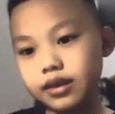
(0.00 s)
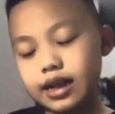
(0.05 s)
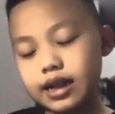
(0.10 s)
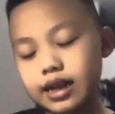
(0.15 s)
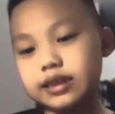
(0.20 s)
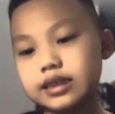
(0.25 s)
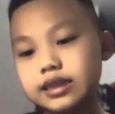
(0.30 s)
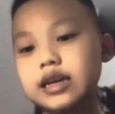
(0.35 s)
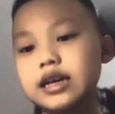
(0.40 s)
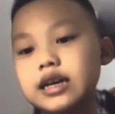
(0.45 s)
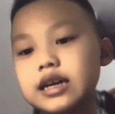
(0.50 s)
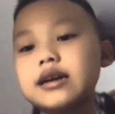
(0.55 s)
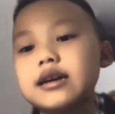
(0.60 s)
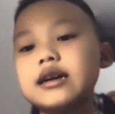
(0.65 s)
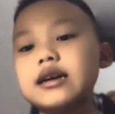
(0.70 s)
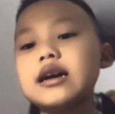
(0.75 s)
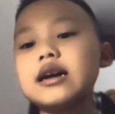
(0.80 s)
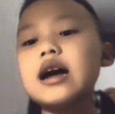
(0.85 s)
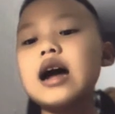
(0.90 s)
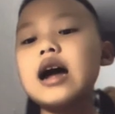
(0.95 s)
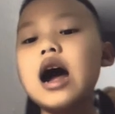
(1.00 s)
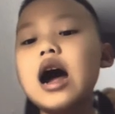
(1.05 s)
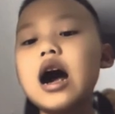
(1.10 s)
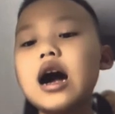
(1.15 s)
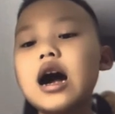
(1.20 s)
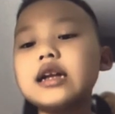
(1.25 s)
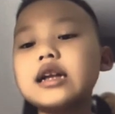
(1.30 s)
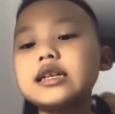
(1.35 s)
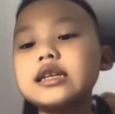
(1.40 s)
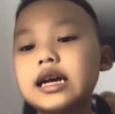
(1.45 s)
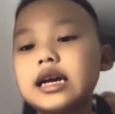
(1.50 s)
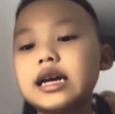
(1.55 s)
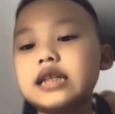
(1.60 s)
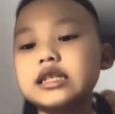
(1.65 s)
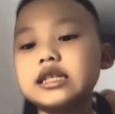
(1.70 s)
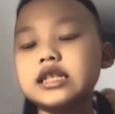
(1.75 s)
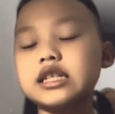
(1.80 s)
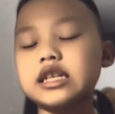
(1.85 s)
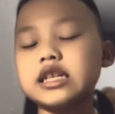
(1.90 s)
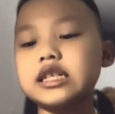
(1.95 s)
the hard and
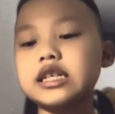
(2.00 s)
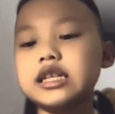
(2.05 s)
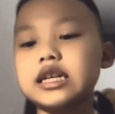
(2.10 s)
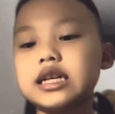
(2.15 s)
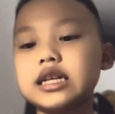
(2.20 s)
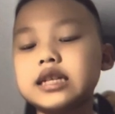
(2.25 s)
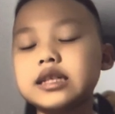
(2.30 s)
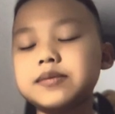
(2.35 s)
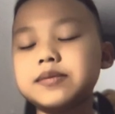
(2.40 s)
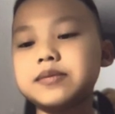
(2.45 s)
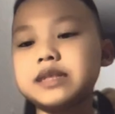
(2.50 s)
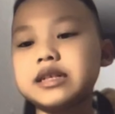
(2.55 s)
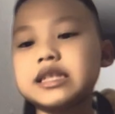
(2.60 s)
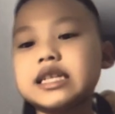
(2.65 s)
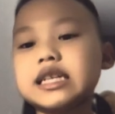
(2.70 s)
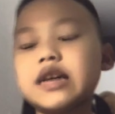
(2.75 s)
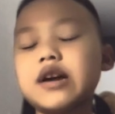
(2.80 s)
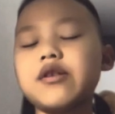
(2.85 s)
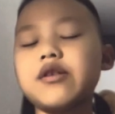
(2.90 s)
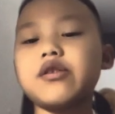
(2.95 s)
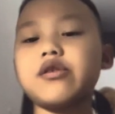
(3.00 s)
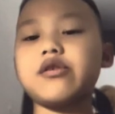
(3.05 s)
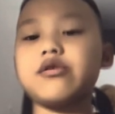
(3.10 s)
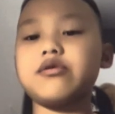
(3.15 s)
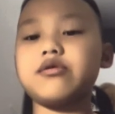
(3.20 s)
rigid material.